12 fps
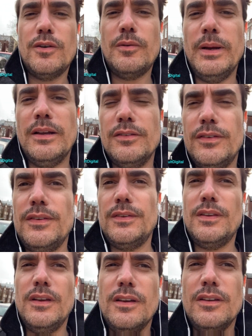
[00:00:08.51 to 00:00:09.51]

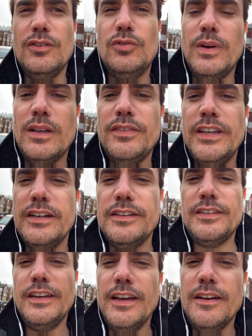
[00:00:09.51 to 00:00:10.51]
about 12
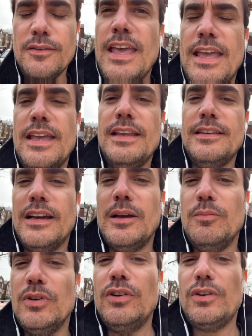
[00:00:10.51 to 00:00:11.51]
years now. And
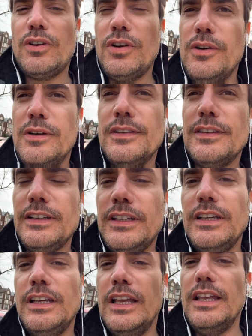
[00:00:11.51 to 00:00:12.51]
I'm
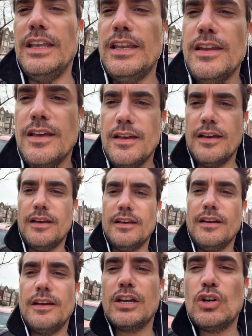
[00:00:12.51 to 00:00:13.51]
currently in
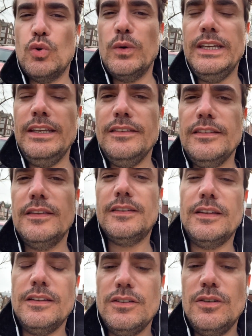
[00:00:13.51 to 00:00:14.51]

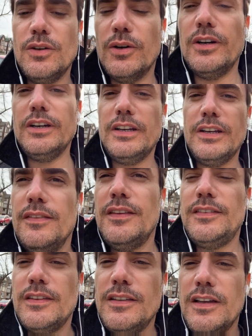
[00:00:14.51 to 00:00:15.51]
Queens, New York.
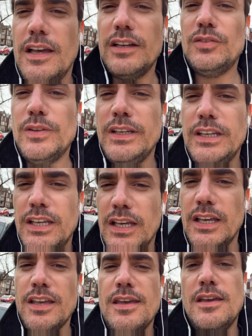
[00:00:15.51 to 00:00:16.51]
This is not actually
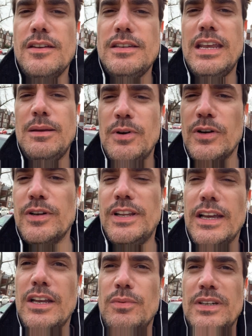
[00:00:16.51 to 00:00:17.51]
a neighborhood
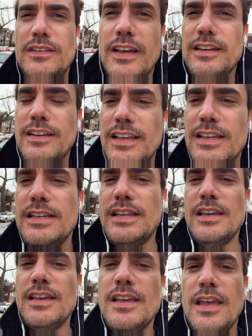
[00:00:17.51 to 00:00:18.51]
I reside
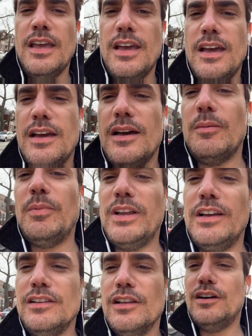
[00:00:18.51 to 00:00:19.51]
in, but
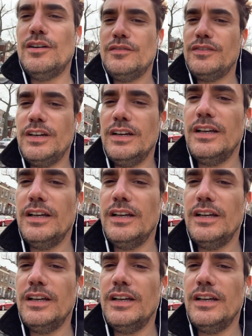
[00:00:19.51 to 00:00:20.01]
I love